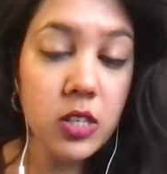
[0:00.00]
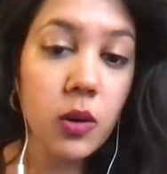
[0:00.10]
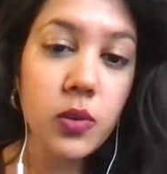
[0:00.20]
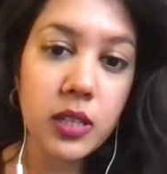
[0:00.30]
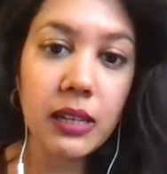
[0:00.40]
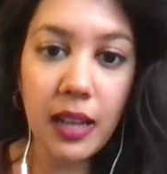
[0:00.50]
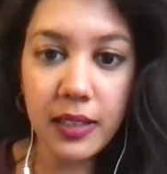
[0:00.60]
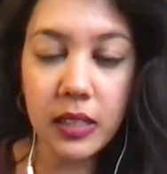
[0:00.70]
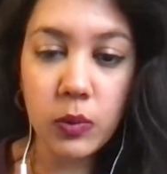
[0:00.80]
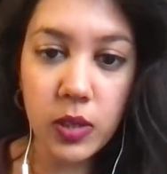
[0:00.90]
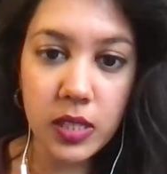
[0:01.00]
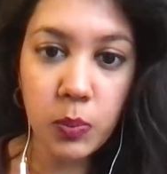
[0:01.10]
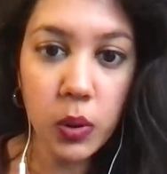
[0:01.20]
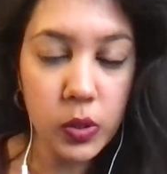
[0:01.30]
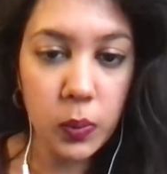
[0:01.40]
So I was glad that it was
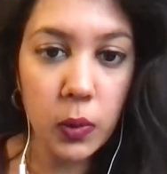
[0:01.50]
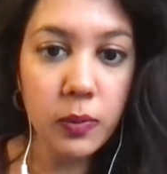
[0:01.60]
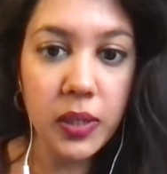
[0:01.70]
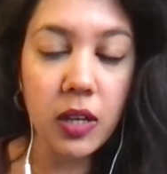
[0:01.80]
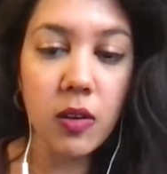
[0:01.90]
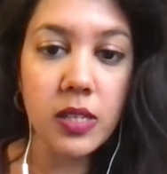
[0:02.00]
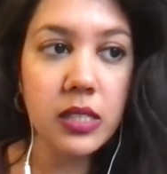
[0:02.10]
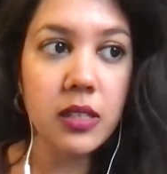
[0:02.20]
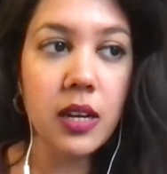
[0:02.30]
postponed, because